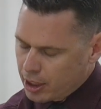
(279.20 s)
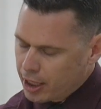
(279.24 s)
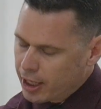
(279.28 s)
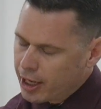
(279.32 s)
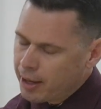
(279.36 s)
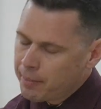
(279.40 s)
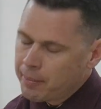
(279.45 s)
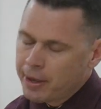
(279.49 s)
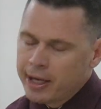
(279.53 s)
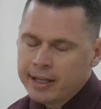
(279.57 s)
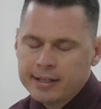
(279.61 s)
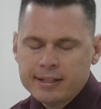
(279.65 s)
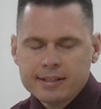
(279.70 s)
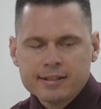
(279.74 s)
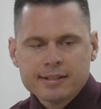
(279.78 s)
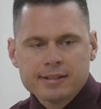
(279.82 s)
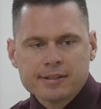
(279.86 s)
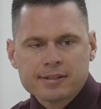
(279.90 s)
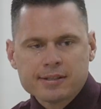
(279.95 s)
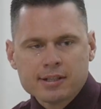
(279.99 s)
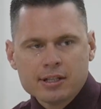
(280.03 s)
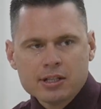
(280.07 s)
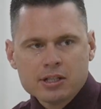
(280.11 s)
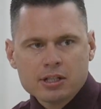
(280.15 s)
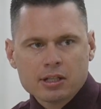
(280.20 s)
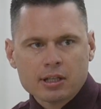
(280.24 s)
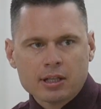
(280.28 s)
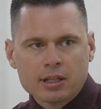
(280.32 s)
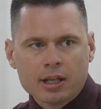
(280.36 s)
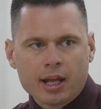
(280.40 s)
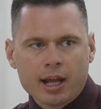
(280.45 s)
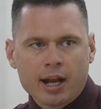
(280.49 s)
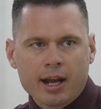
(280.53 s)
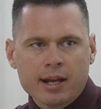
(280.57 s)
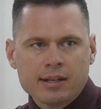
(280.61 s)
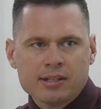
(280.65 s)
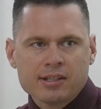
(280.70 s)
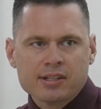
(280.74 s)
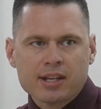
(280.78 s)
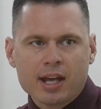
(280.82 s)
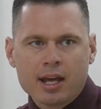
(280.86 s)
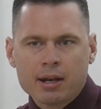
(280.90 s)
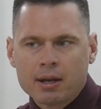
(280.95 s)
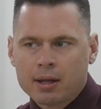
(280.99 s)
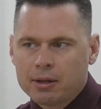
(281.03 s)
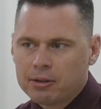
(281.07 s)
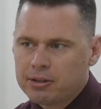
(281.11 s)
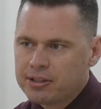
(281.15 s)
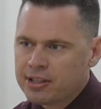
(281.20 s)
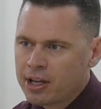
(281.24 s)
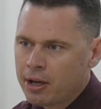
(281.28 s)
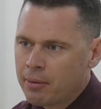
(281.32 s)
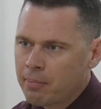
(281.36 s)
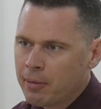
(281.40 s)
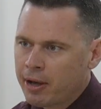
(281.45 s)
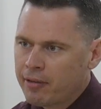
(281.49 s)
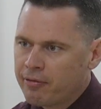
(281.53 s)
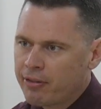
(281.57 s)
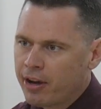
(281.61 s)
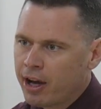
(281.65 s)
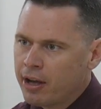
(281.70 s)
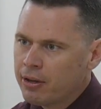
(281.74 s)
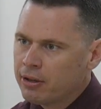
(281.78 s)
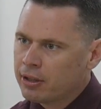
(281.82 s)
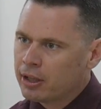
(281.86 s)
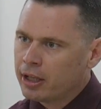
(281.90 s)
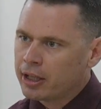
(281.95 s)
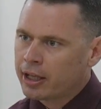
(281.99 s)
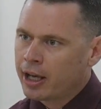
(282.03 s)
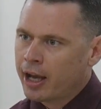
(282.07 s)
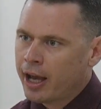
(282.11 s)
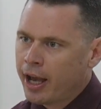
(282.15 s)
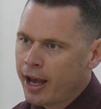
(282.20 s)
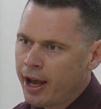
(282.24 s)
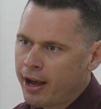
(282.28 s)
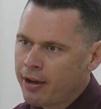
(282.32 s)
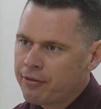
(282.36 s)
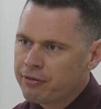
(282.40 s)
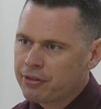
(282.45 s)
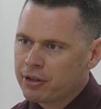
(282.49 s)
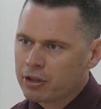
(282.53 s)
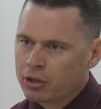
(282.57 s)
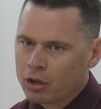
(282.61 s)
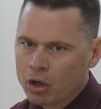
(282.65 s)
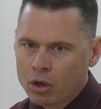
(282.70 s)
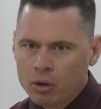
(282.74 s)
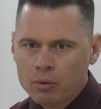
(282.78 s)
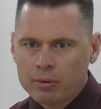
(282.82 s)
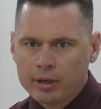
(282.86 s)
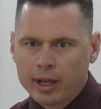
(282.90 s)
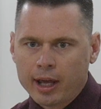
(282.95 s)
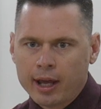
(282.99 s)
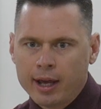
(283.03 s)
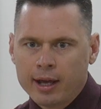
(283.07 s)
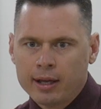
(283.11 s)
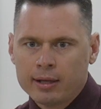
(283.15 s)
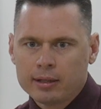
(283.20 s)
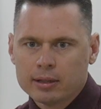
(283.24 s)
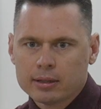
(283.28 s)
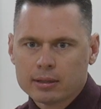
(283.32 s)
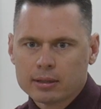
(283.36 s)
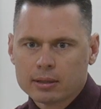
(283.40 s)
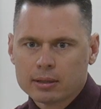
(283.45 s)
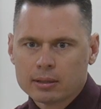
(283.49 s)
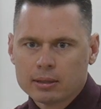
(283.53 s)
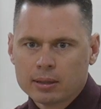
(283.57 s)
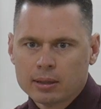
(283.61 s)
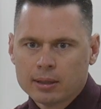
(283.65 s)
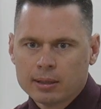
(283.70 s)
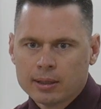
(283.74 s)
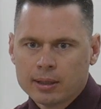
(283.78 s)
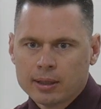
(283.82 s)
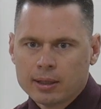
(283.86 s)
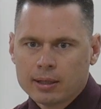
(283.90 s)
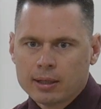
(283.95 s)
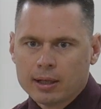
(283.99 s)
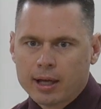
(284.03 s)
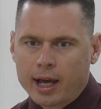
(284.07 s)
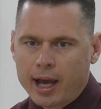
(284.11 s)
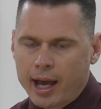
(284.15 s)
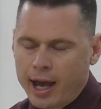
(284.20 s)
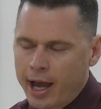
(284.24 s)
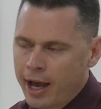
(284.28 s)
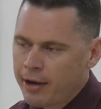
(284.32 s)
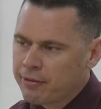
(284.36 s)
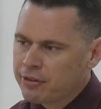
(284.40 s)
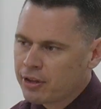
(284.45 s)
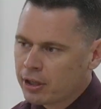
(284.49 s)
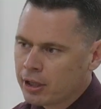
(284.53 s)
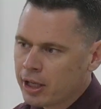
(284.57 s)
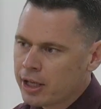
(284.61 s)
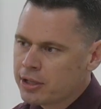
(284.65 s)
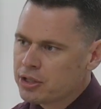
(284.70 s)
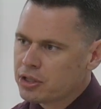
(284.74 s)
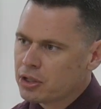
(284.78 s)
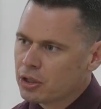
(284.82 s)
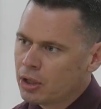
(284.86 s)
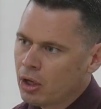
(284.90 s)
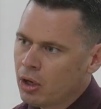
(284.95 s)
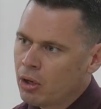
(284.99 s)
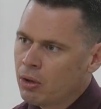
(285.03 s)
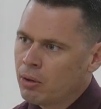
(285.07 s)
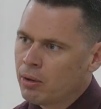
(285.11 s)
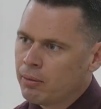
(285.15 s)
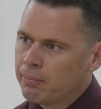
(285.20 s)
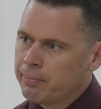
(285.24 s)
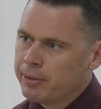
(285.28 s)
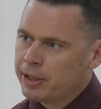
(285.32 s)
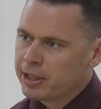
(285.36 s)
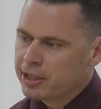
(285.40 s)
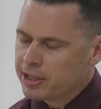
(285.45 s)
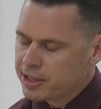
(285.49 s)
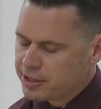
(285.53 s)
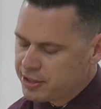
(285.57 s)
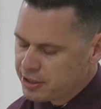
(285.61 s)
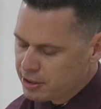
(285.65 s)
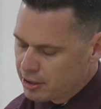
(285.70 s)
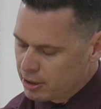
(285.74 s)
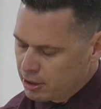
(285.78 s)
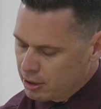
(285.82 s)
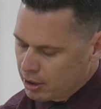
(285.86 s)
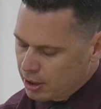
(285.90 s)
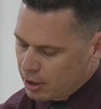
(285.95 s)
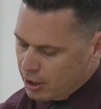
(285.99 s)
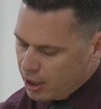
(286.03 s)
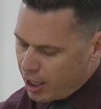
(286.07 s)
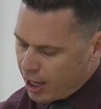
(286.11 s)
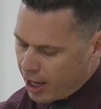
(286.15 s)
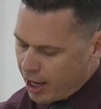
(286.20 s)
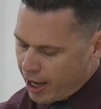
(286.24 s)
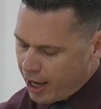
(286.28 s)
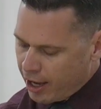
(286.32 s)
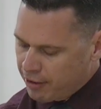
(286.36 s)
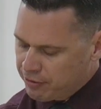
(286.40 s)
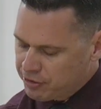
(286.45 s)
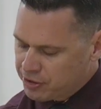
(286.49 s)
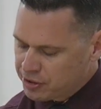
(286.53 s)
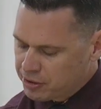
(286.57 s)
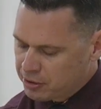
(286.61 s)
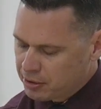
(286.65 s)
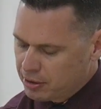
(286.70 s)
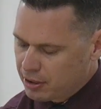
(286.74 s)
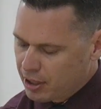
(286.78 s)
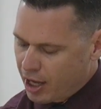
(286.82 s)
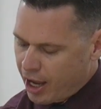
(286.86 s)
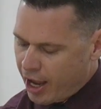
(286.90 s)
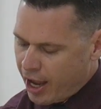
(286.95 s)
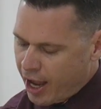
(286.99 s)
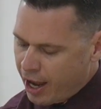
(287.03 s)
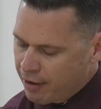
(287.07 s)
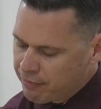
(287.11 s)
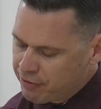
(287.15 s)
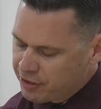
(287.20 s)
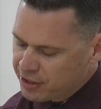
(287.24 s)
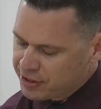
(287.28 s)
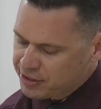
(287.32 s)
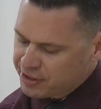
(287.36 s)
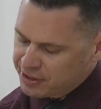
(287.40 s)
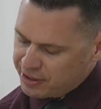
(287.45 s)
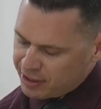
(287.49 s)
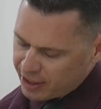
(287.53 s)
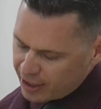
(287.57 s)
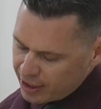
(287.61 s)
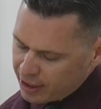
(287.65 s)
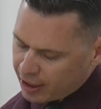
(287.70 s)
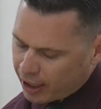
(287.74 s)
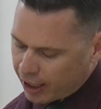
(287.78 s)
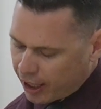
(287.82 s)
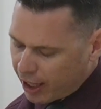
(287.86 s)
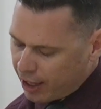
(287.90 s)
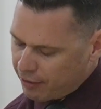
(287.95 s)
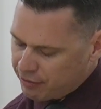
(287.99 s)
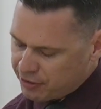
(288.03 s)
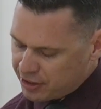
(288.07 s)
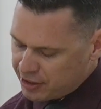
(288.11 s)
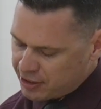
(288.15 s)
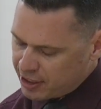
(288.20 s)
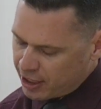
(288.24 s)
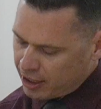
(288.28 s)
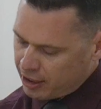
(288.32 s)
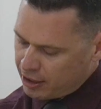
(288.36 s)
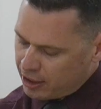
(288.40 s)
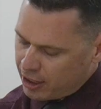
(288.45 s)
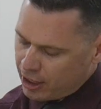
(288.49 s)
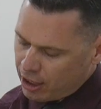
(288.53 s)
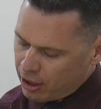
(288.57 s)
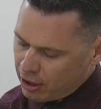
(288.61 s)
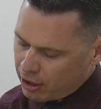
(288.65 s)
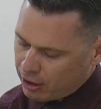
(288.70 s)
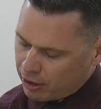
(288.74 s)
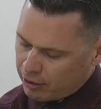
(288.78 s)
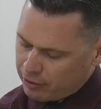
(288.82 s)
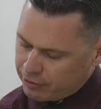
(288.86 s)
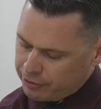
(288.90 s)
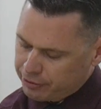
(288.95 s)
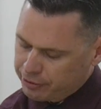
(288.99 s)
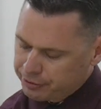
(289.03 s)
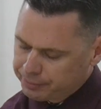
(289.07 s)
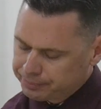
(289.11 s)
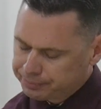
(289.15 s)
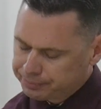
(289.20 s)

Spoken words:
And I made the decision that I just had to tell my father, like, I have to go, Dad. I have to let you go because I have this thing I have to take care of.